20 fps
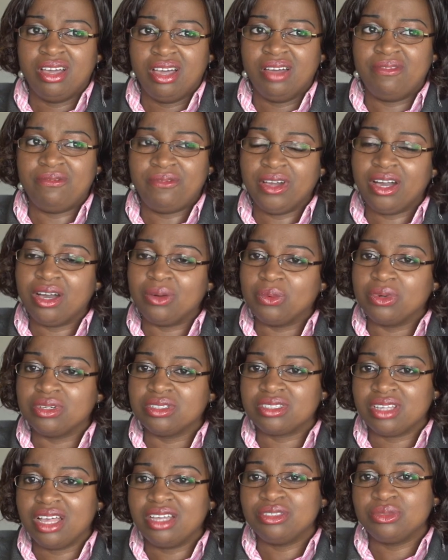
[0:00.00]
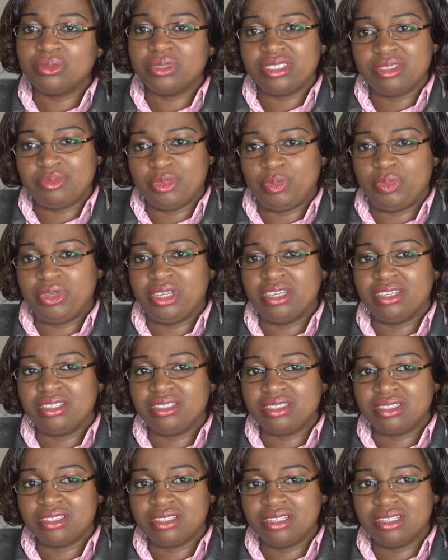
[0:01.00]
I felt I was adequately
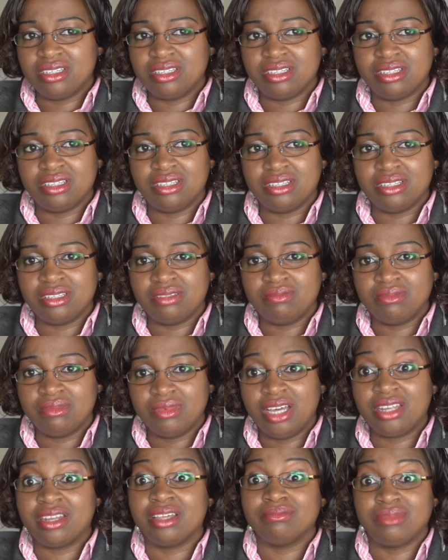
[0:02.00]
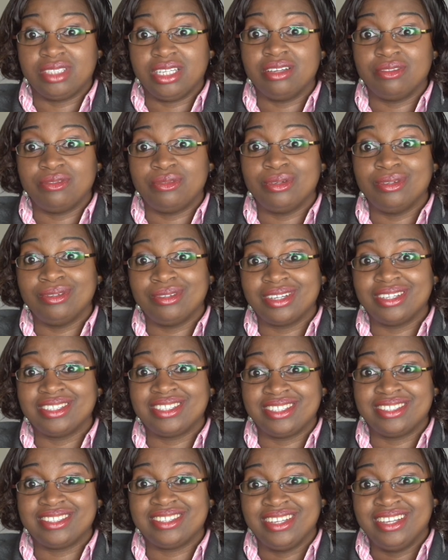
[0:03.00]
prepared. And I'm thankful
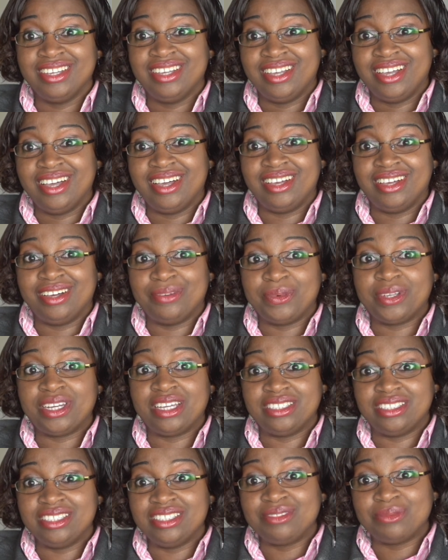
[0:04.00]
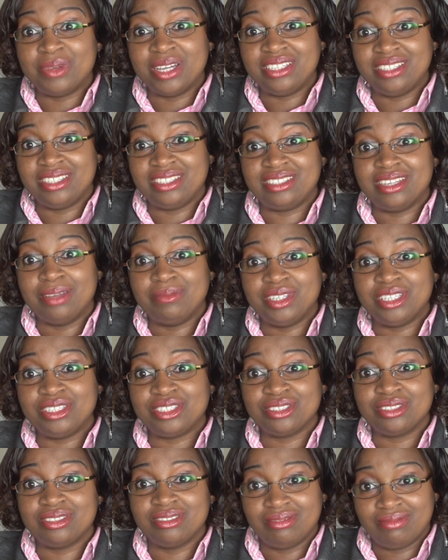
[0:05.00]
because when I did write the
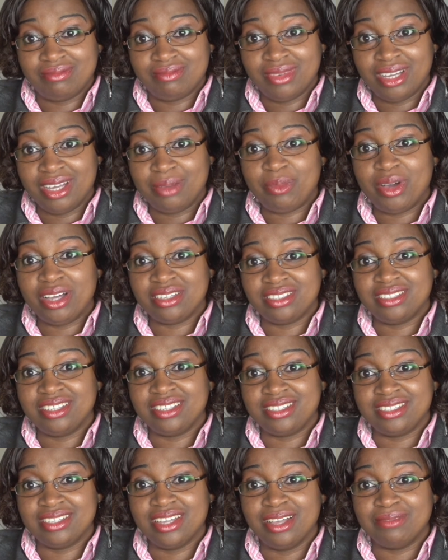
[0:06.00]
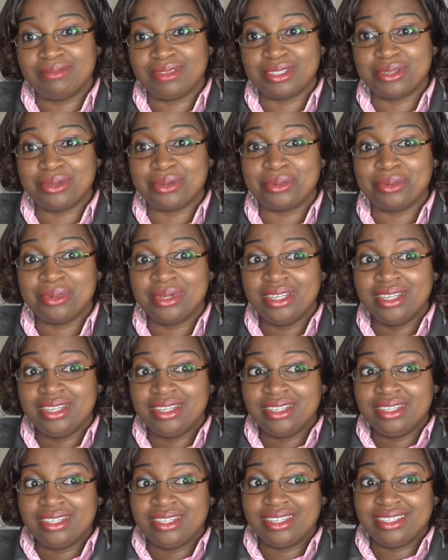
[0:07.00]
examination, I passed the exam. So
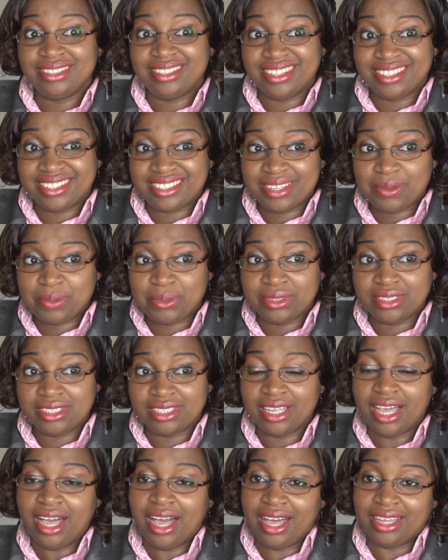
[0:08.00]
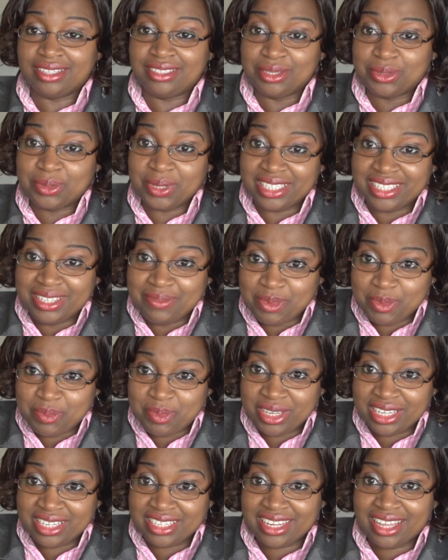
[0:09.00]
yes, I was adequately
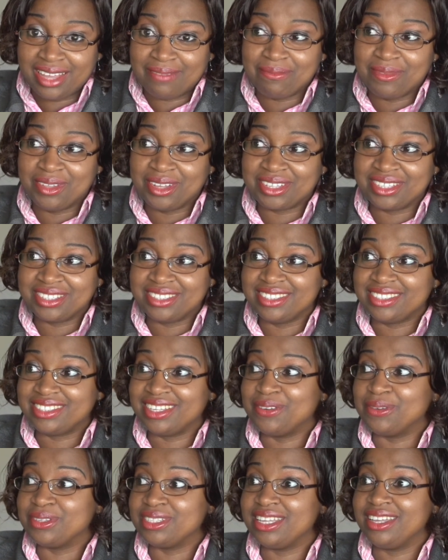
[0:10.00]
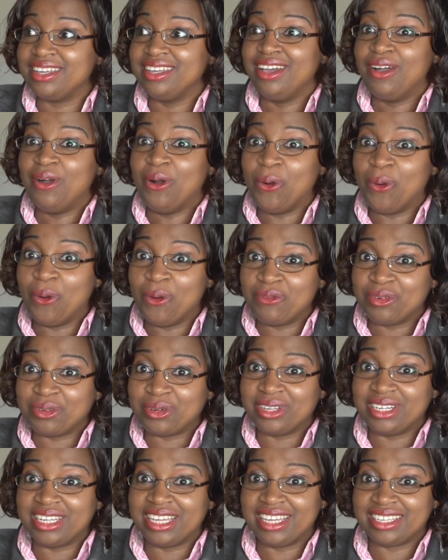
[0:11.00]
prepared. I'm not going to say I was
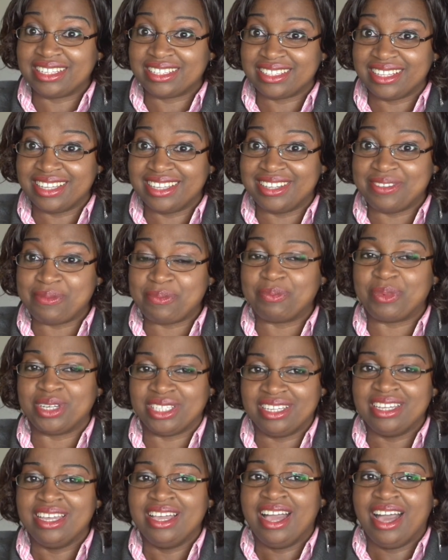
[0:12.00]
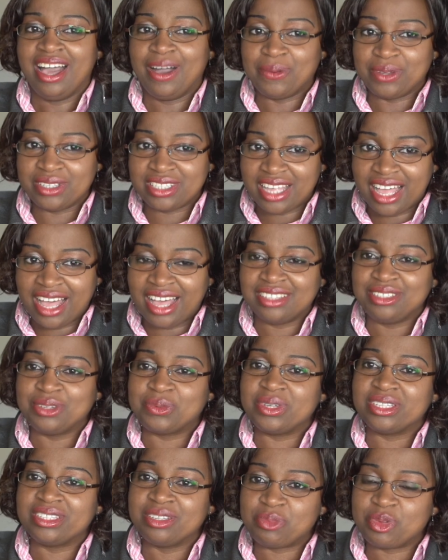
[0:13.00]
overall excellent, but I was
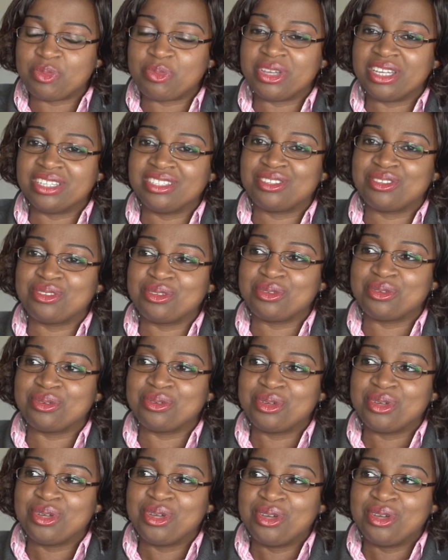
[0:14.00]
adequately prepared to